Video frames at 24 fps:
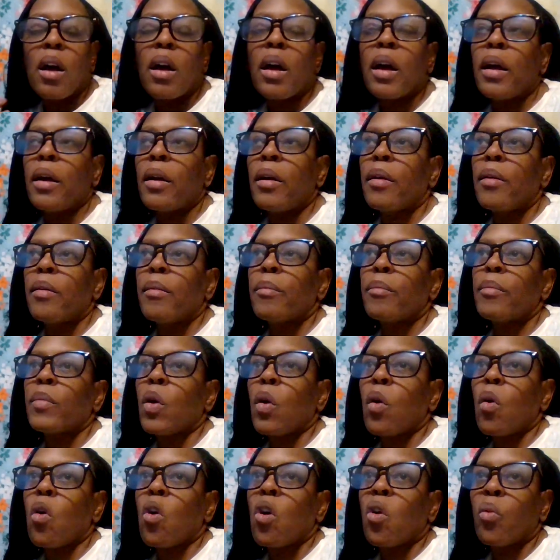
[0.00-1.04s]
um,
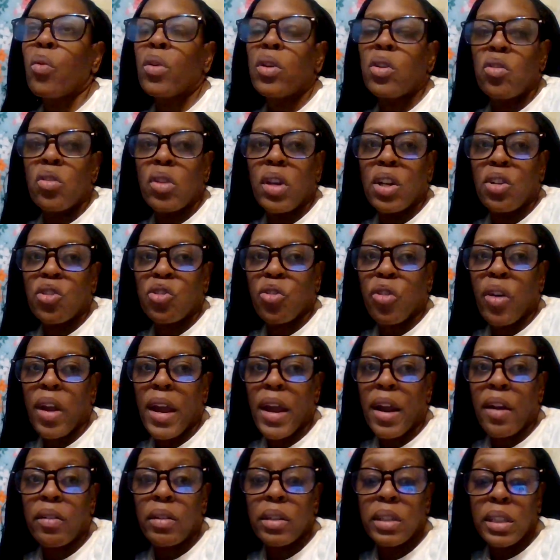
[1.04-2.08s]
or when you get your
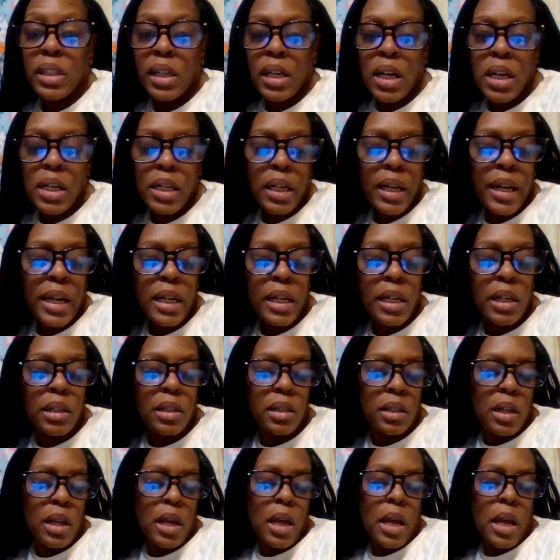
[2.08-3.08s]
hair done ladies